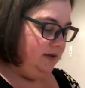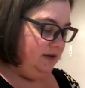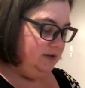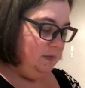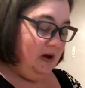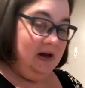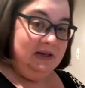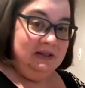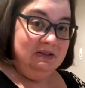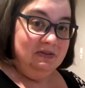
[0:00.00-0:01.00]
a spot
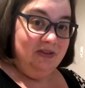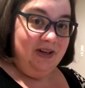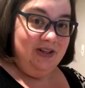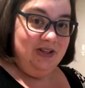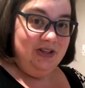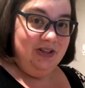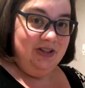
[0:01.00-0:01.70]
in the fridge,